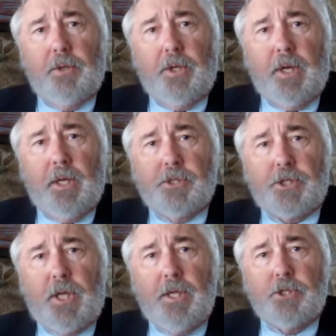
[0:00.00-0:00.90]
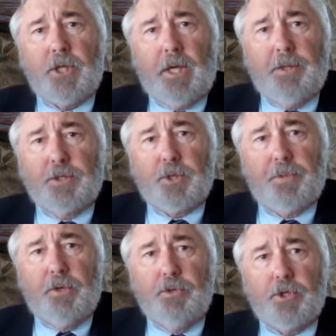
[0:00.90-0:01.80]
The United States, had this
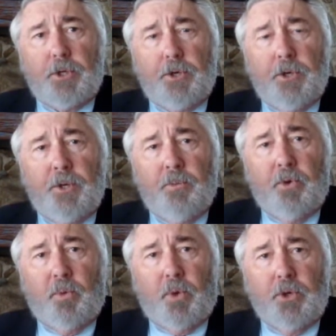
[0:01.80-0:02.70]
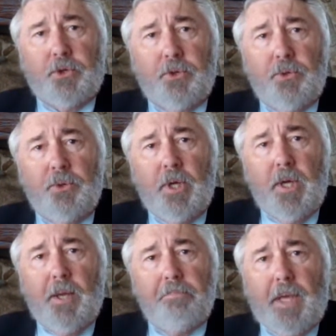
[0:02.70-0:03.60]
approach occurred in World War II,
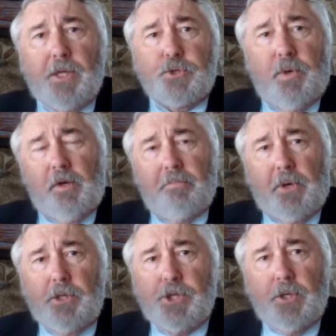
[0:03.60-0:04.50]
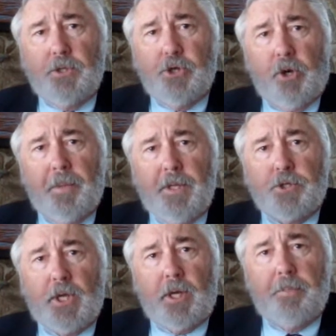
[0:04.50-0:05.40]
may as well have marched into Germany,
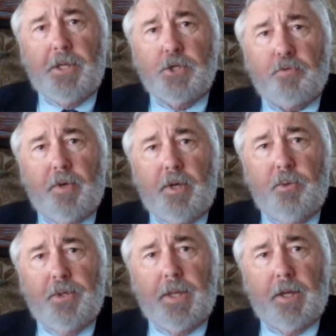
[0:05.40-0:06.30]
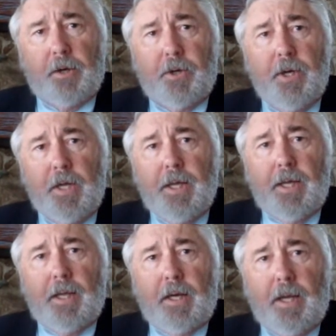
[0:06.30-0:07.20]
signed a peace treaty with Hitler,
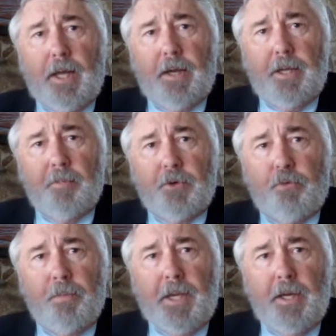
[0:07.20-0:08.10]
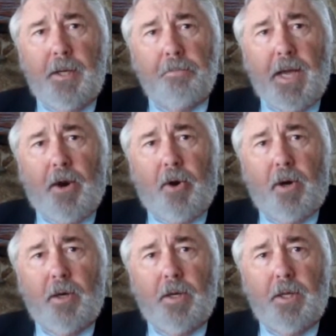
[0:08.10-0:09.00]
and allowed him to remain in
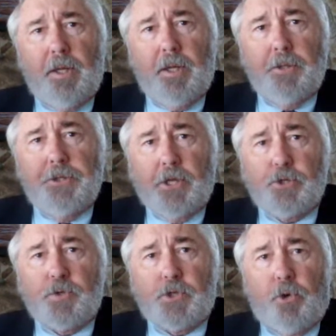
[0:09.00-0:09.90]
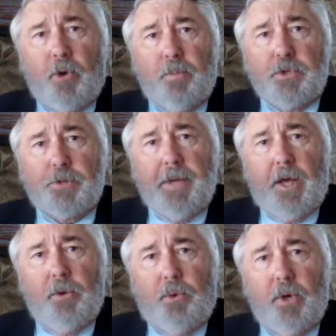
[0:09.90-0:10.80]
power. Desert Storm was
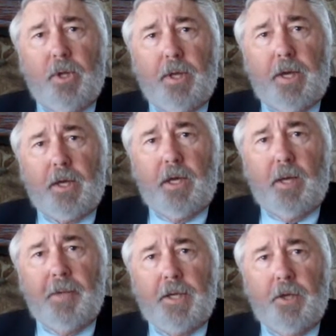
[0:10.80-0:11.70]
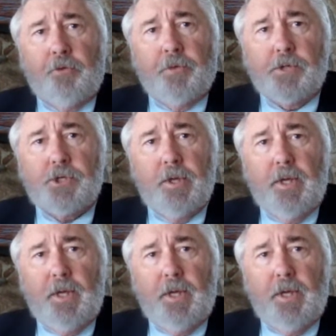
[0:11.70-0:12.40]
about oil and economic interest.